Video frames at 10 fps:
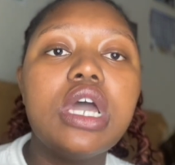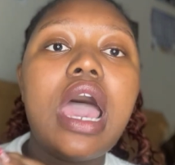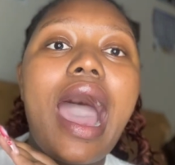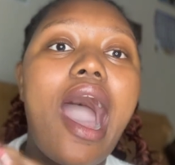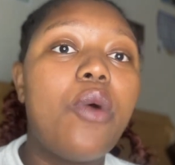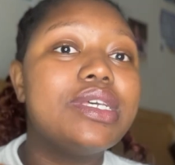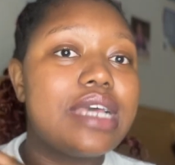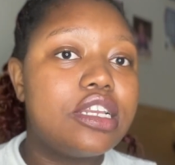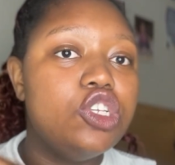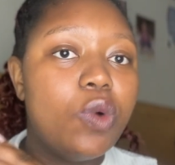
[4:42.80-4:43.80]
how
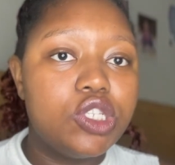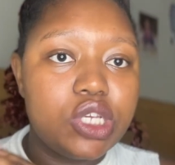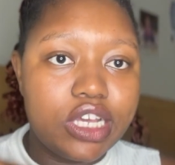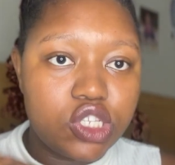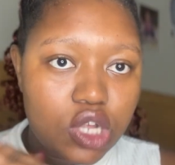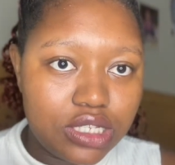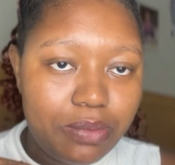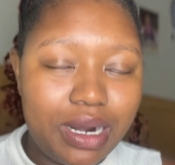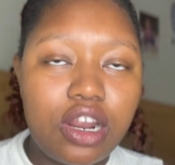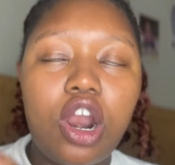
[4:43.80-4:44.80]
exactly you want to get started.
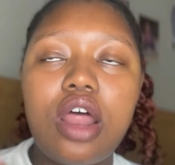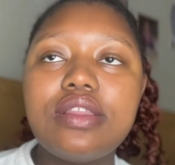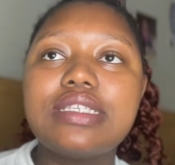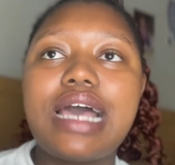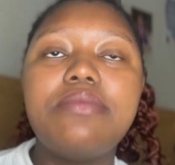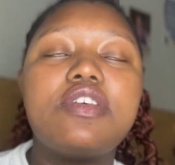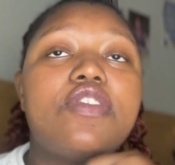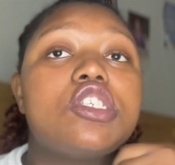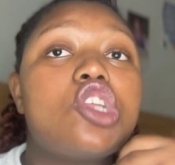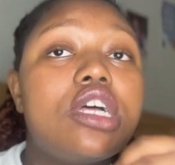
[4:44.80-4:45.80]
But a lot of the times, if
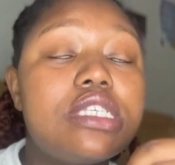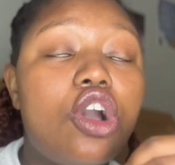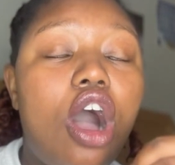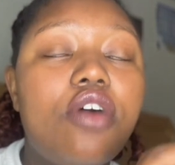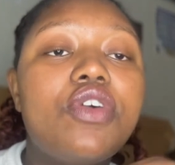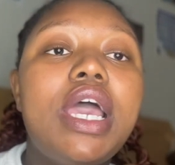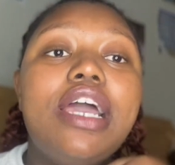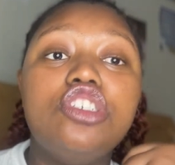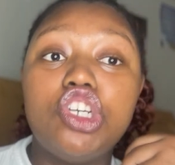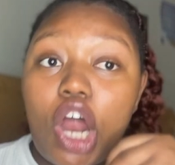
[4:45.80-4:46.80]
you're starting off
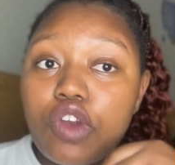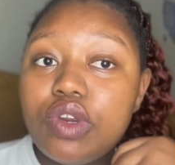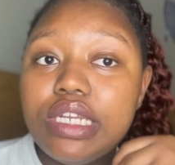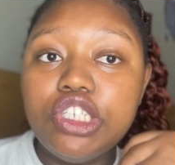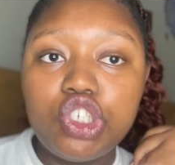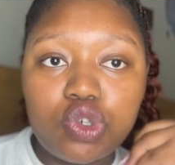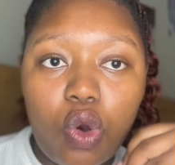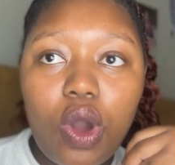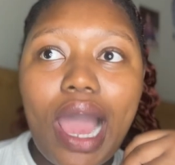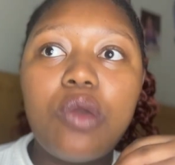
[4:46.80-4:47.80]
and you're not really
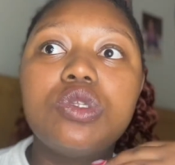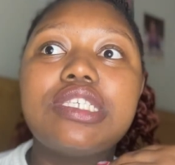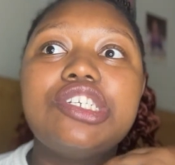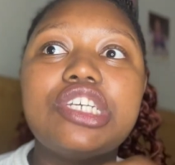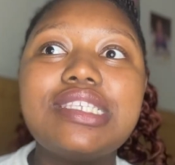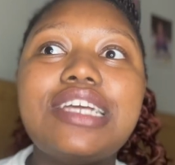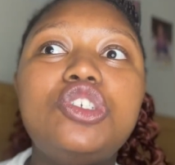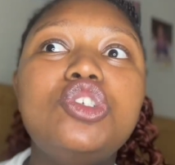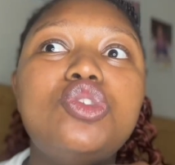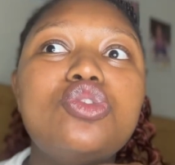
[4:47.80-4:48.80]
sure, I would suggest that
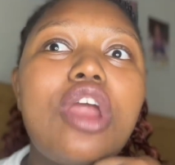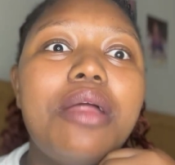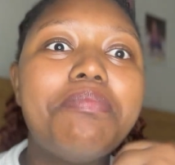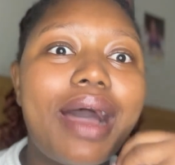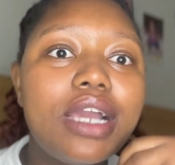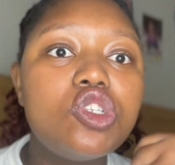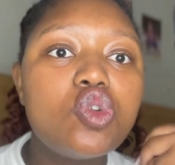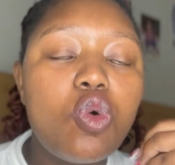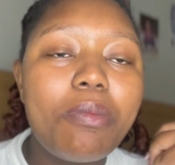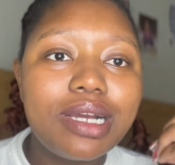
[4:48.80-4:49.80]
you do not buy
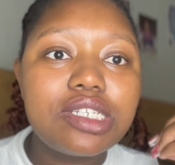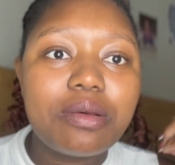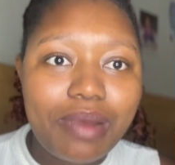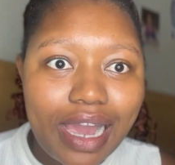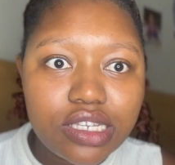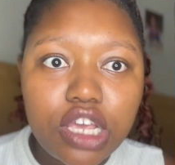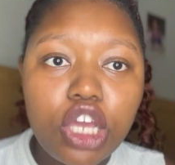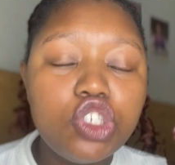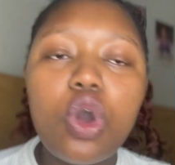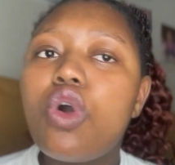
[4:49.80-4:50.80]
too much supplies.
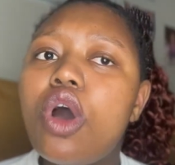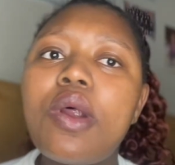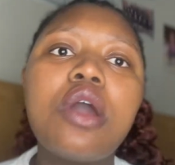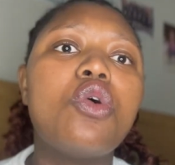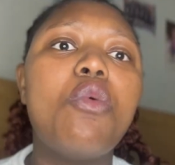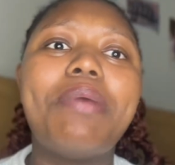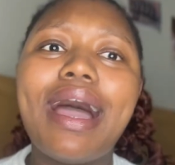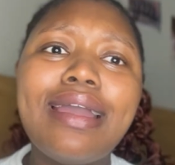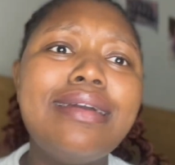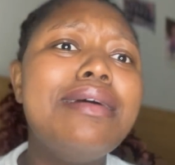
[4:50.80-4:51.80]
Don't go around, go buy